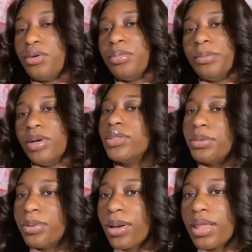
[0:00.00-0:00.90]
but most
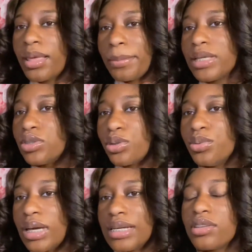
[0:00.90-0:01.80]
importantly, make sure
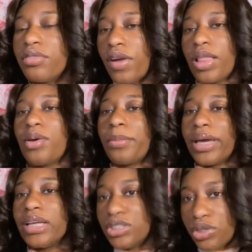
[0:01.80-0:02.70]
you guys are following
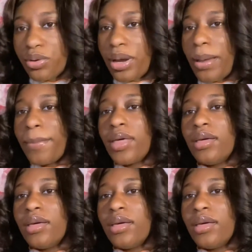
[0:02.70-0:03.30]
my Instagram.